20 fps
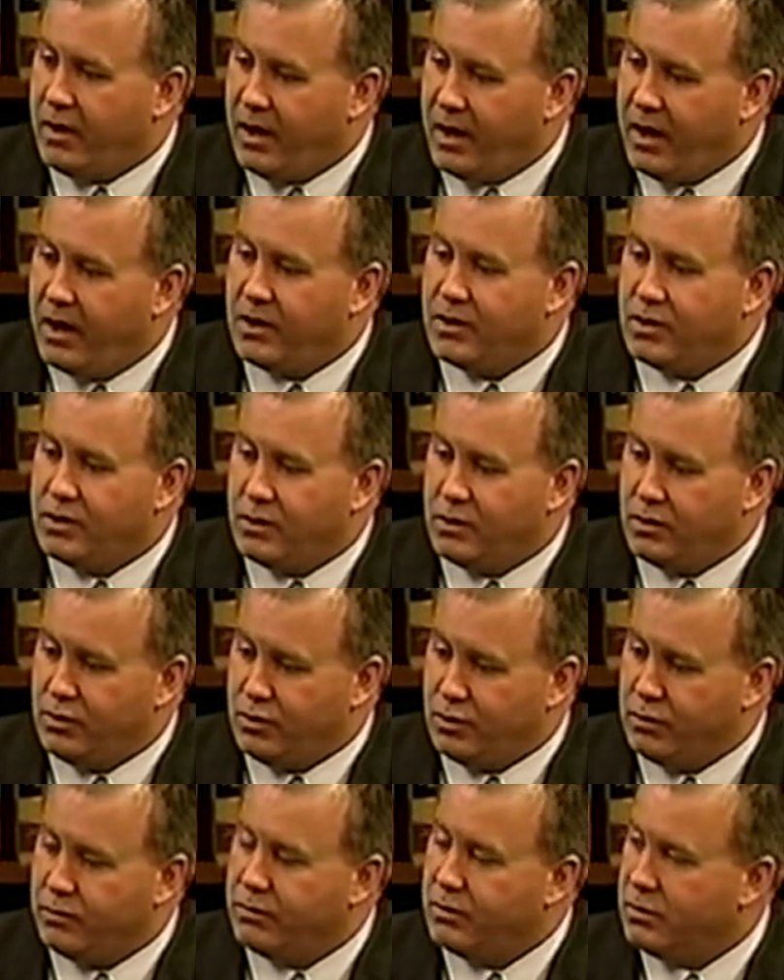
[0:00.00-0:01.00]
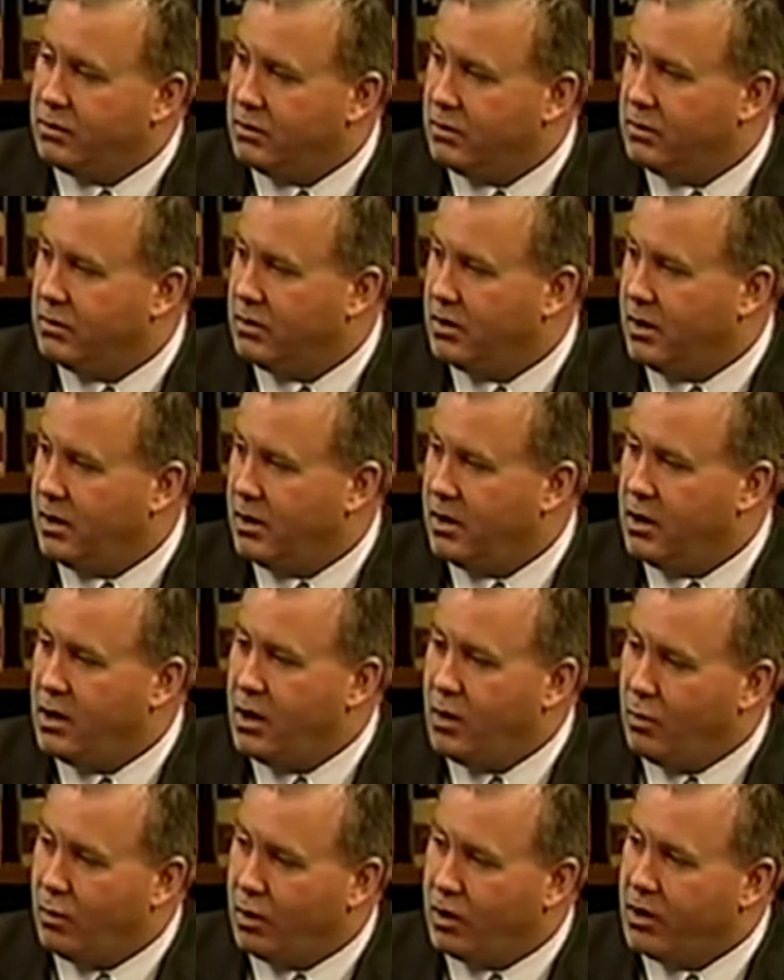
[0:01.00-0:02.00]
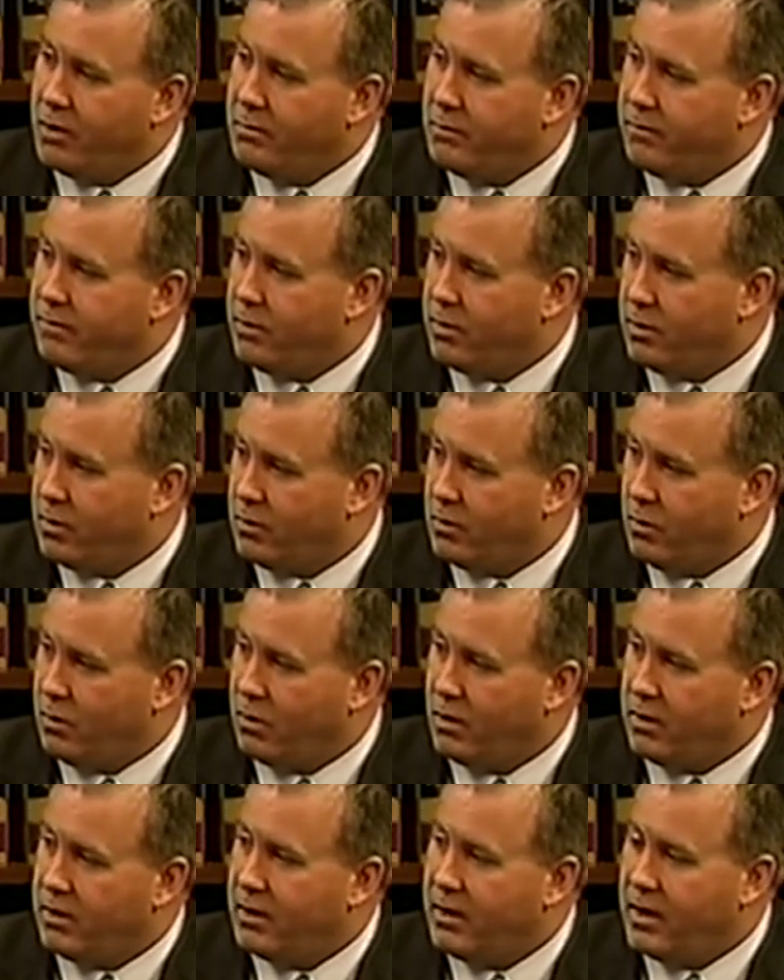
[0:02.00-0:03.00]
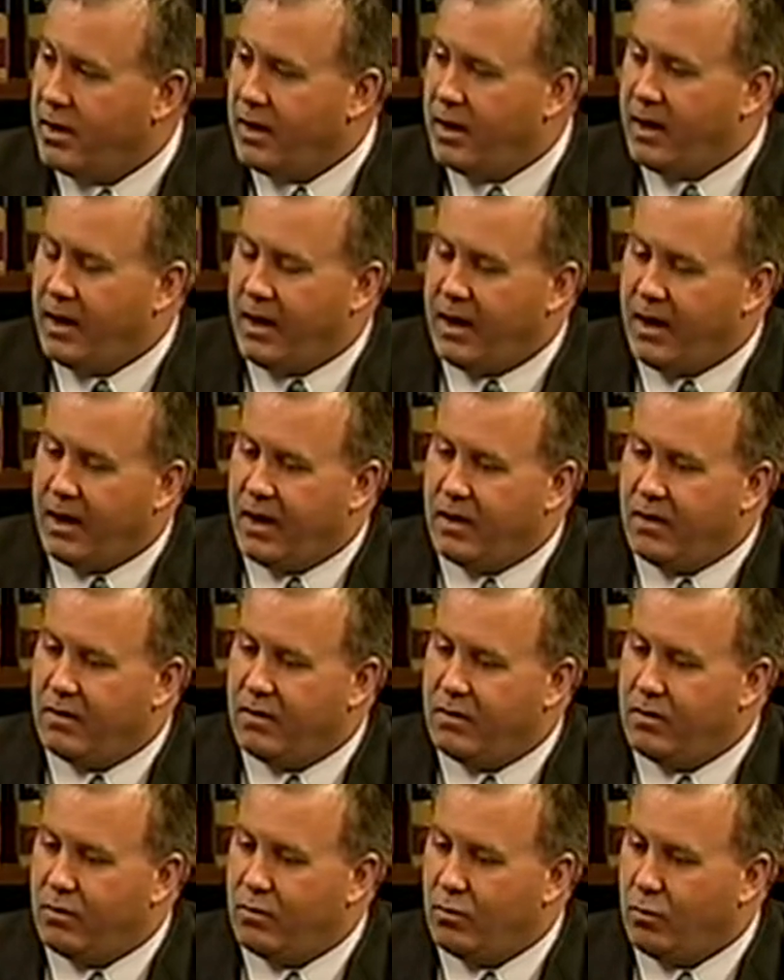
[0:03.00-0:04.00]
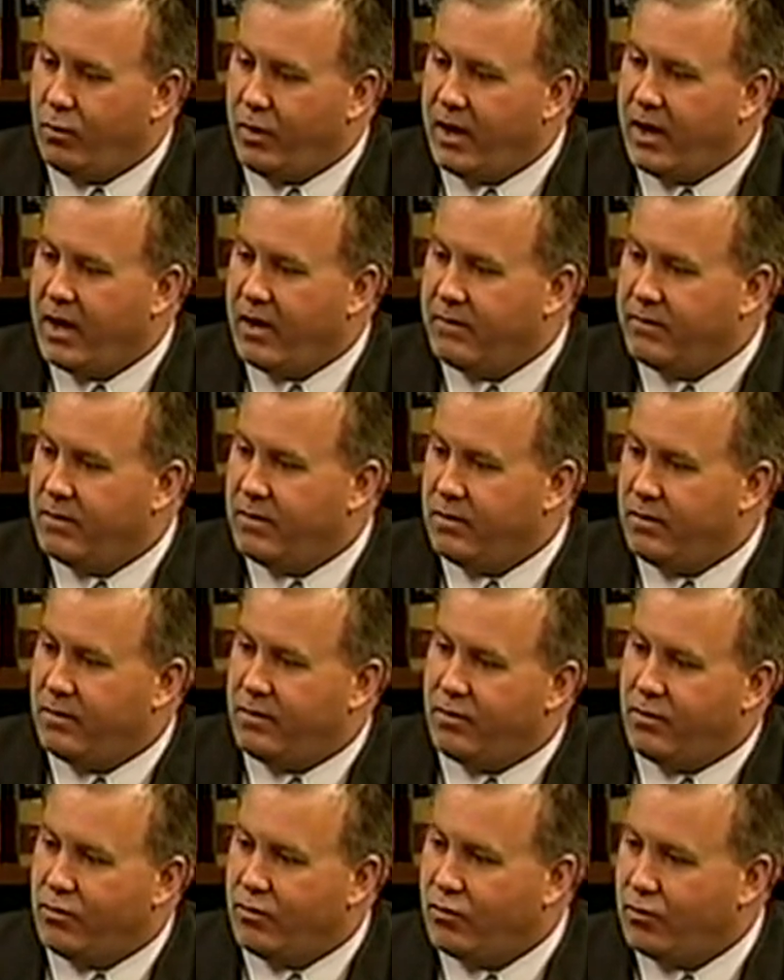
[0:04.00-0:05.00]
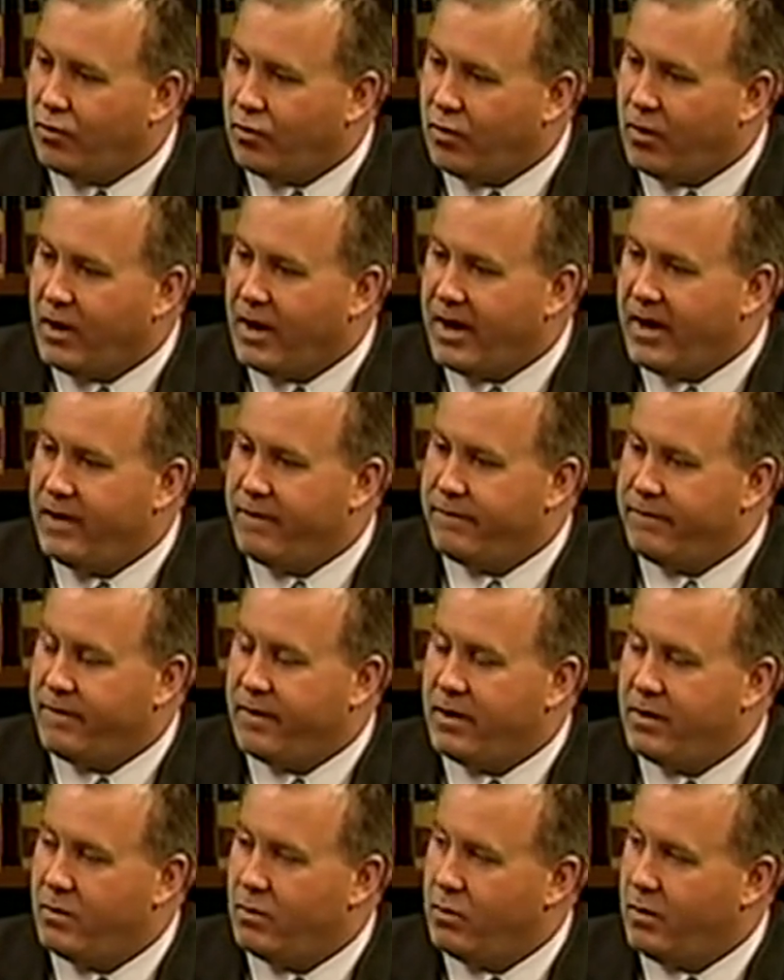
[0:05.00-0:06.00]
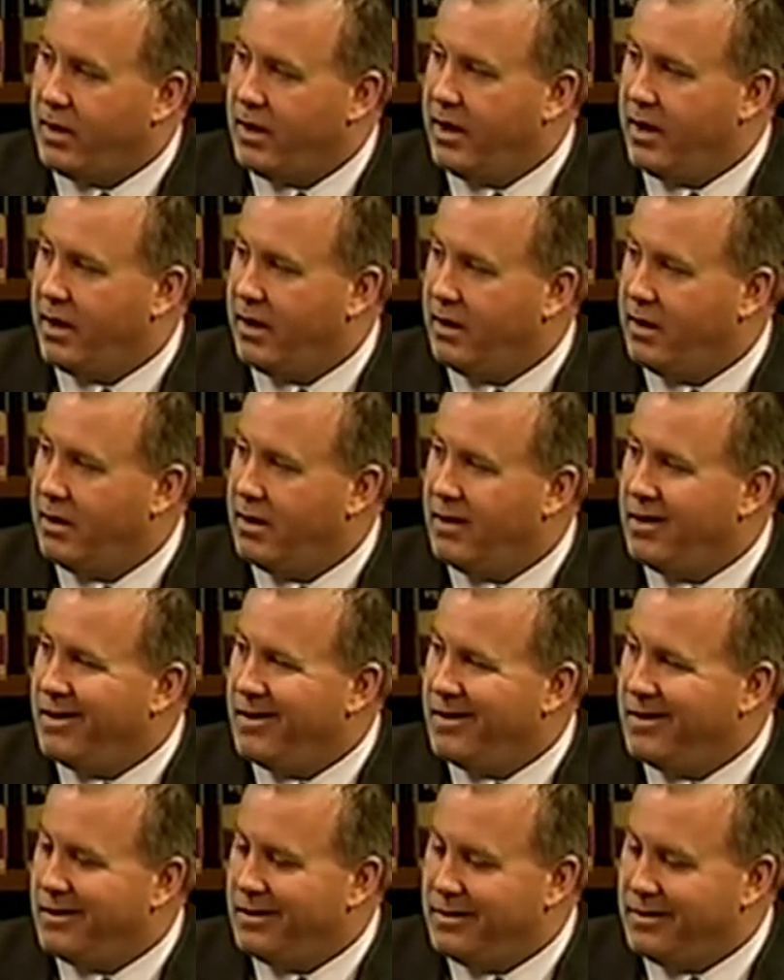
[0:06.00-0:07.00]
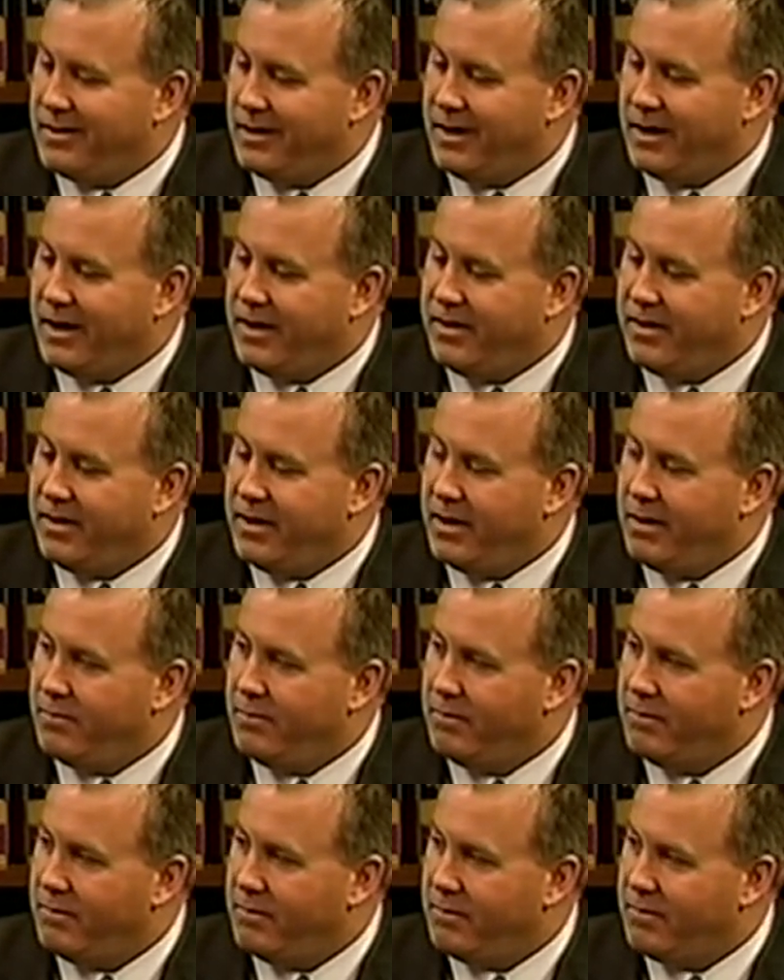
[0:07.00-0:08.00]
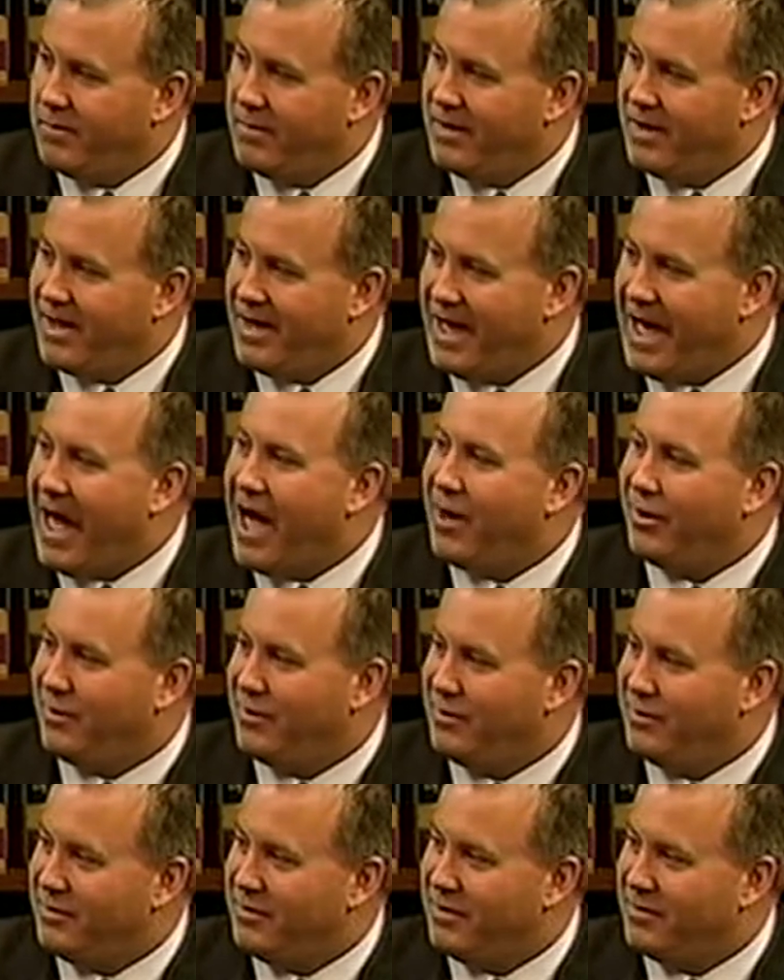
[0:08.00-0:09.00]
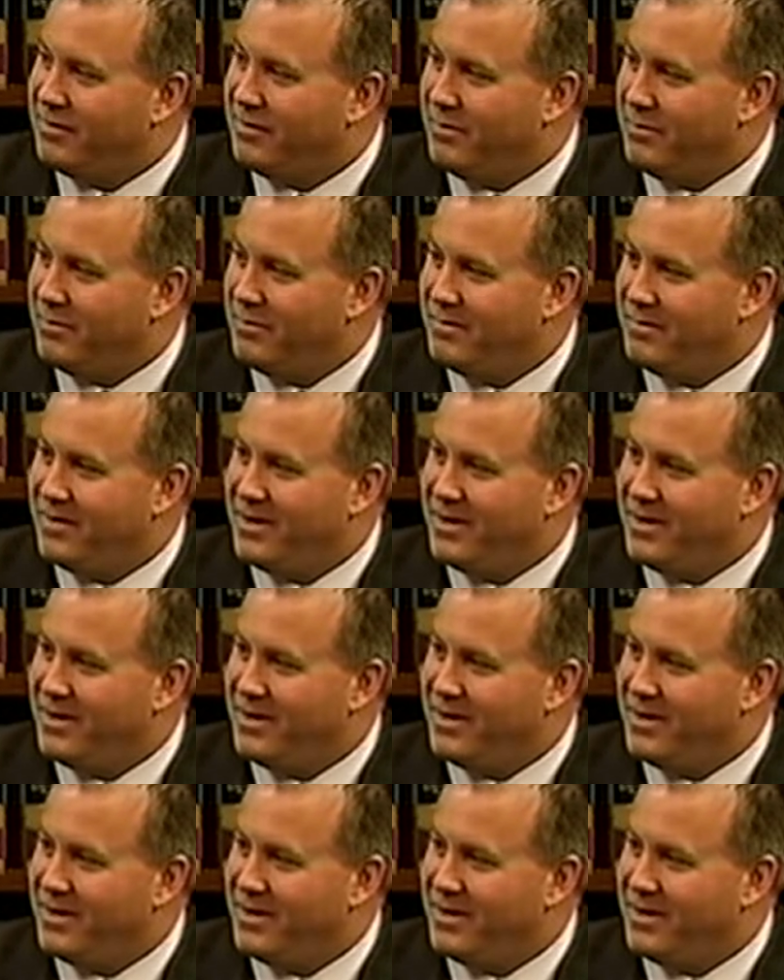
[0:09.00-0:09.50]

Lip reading: each juvenile will come before the court, and we have to try to find a way to get them out of the system.